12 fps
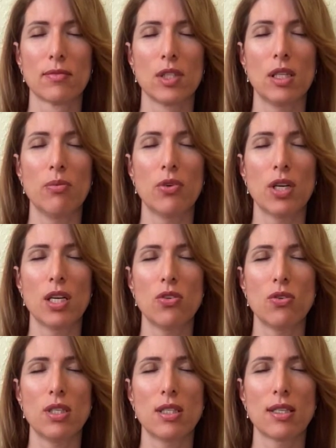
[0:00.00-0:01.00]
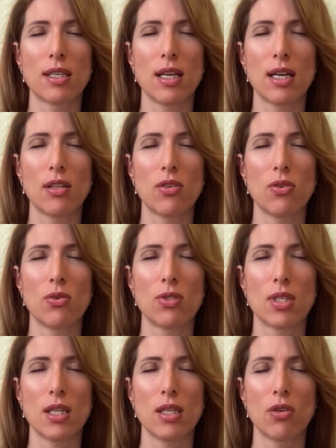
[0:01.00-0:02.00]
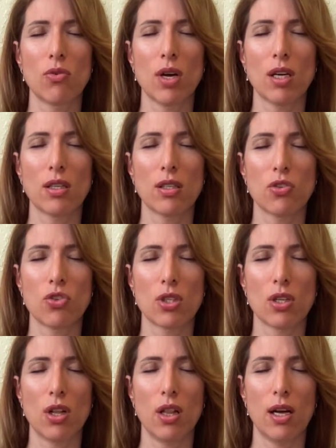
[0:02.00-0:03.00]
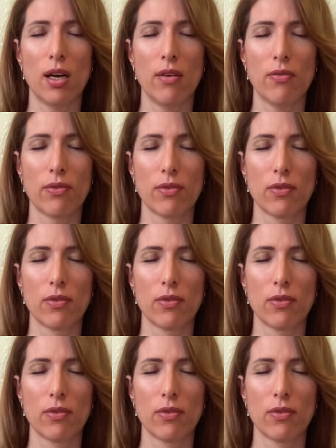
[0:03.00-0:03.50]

liberate you, disconnect you, sending you unconditional love.